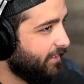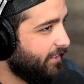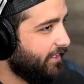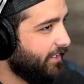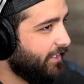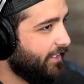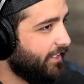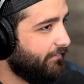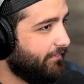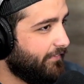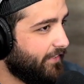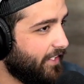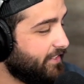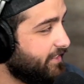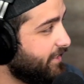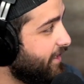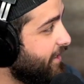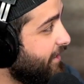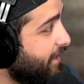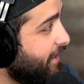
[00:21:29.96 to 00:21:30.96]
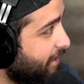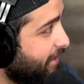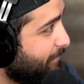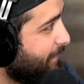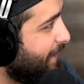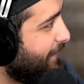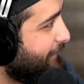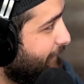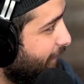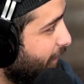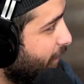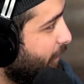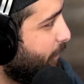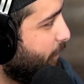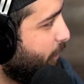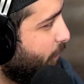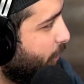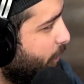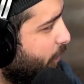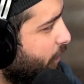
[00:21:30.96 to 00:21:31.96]
And if they say yes, my follow-up
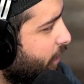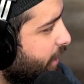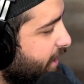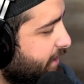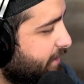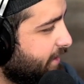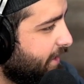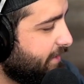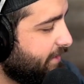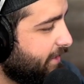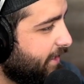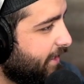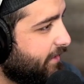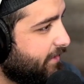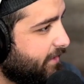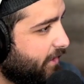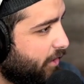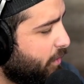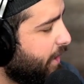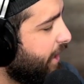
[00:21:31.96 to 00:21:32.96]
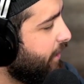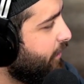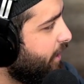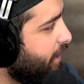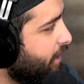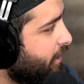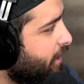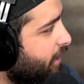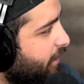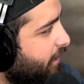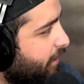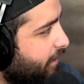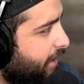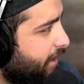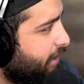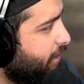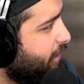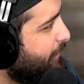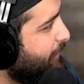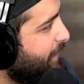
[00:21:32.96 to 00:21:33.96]
point is I'd say, okay, great.
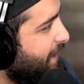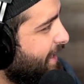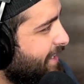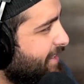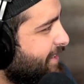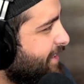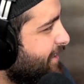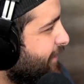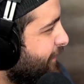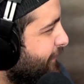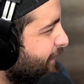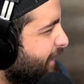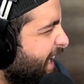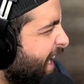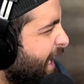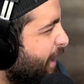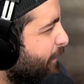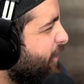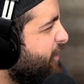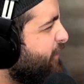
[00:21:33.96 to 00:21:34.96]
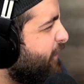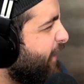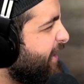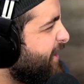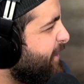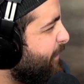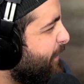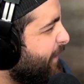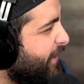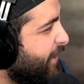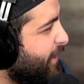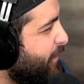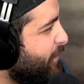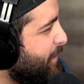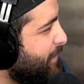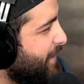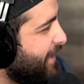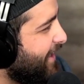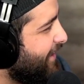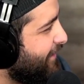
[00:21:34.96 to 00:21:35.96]
Can you give me an idea of how much flexibility we
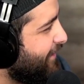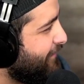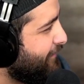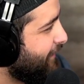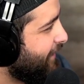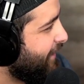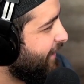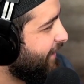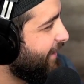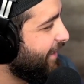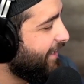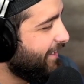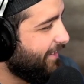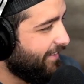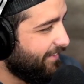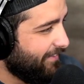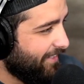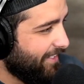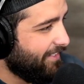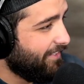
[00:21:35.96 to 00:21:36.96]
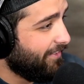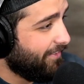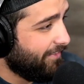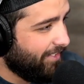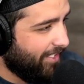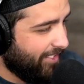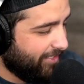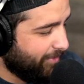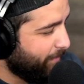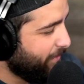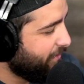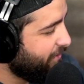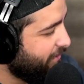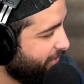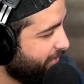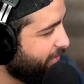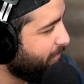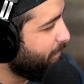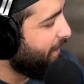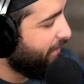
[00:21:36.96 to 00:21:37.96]
may have? And they're not supposed to do
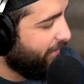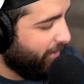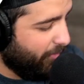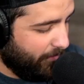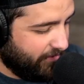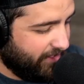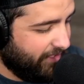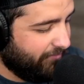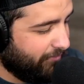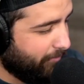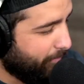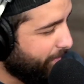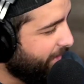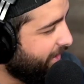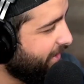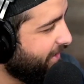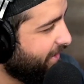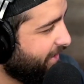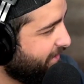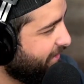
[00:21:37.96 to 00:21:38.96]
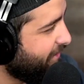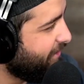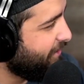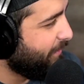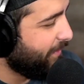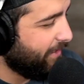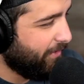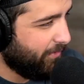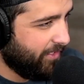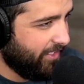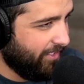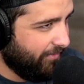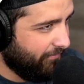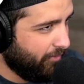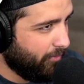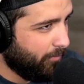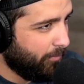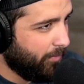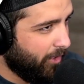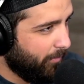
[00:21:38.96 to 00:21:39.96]
this, but almost everybody does it too. And they'll give you
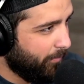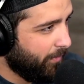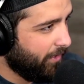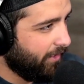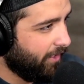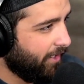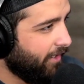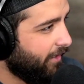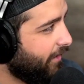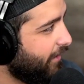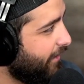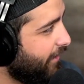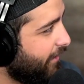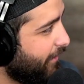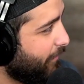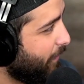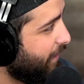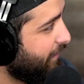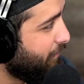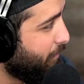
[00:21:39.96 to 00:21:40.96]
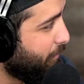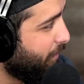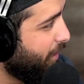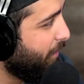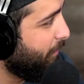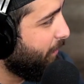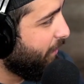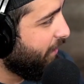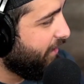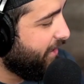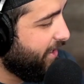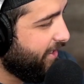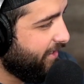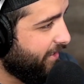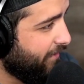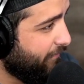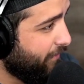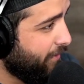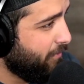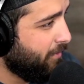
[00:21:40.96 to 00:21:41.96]
a ballpark. And then whatever ballpark they
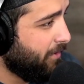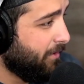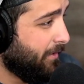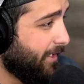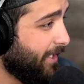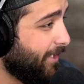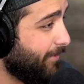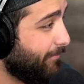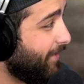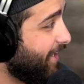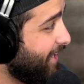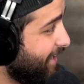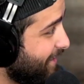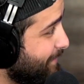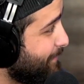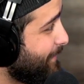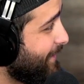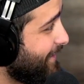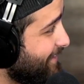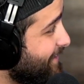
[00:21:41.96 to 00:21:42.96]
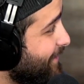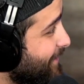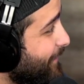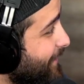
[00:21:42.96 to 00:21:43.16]
give you, in my experience, they're willing